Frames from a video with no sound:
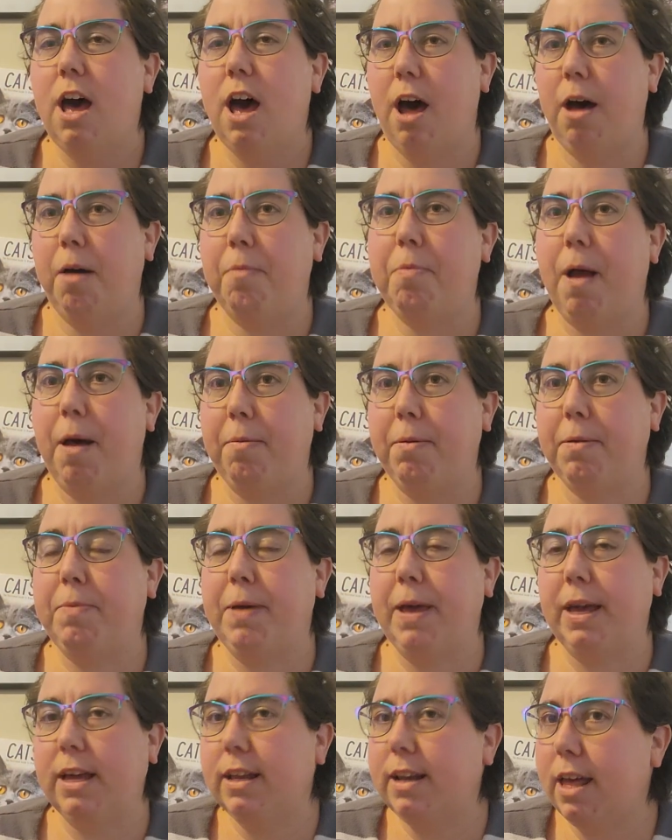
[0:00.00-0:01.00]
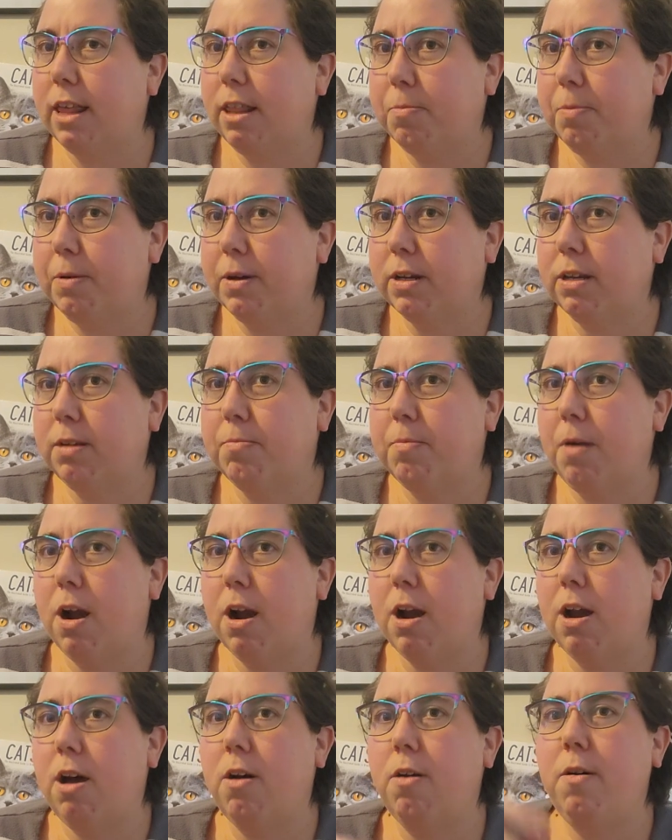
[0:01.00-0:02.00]
I'll probably pick another book
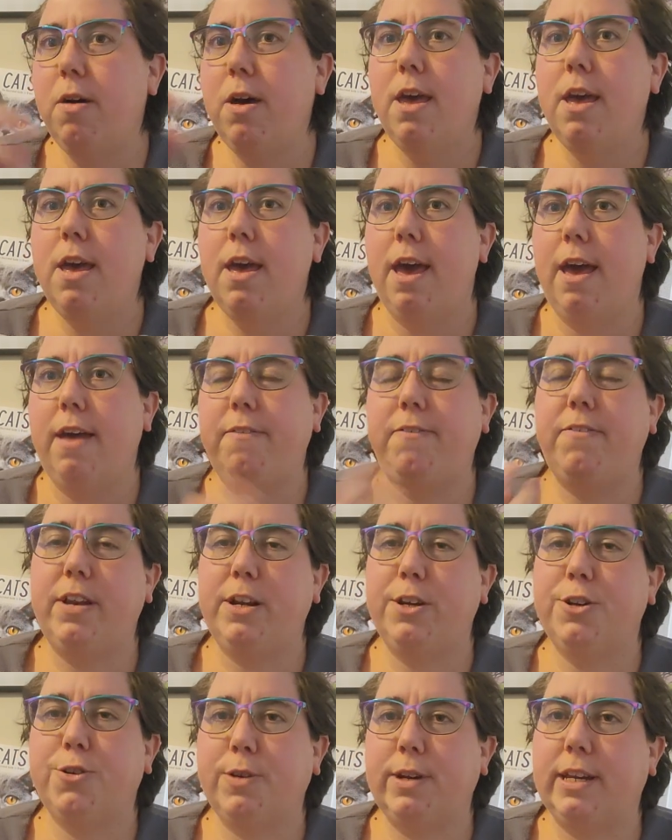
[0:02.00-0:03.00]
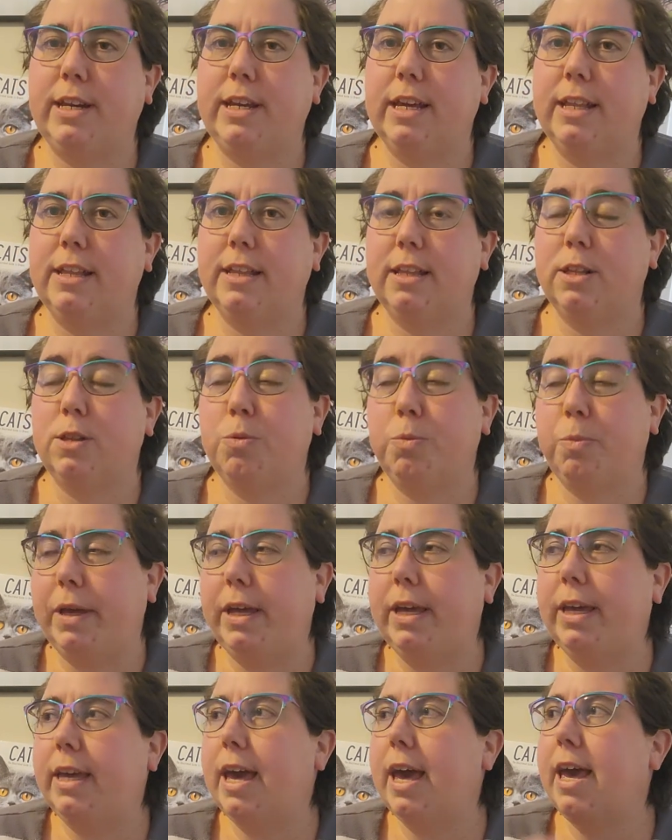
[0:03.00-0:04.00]
tomorrow and finish reading it this
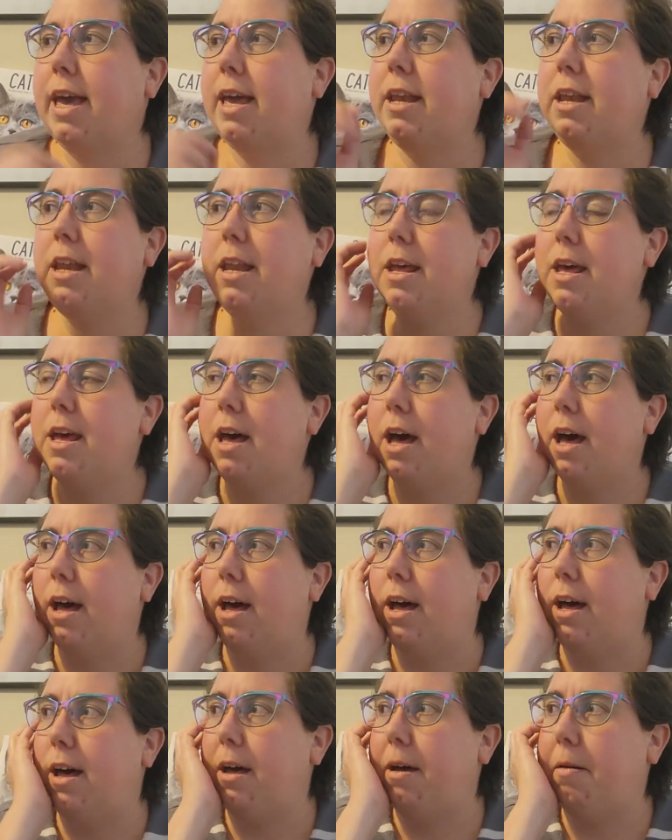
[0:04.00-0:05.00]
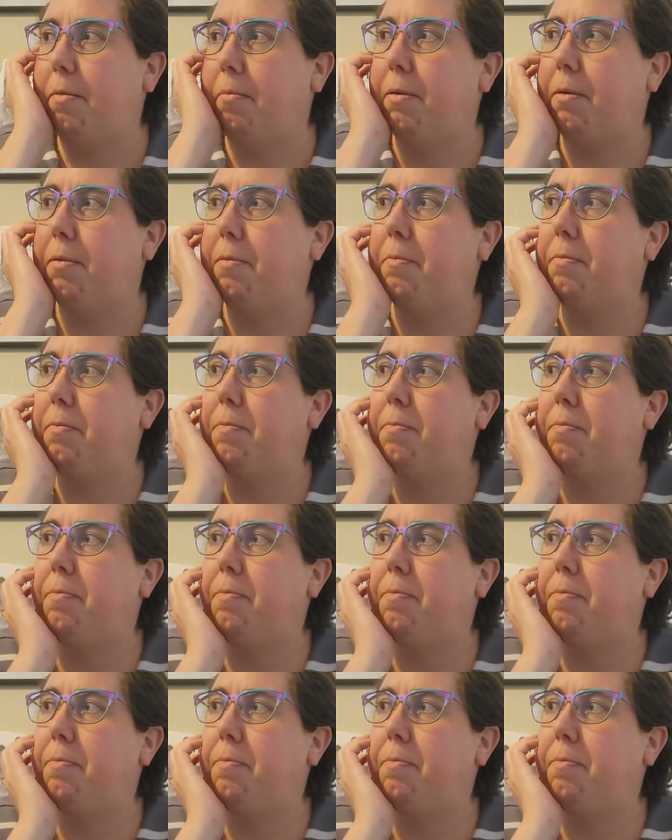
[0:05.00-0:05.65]
weekend. Um,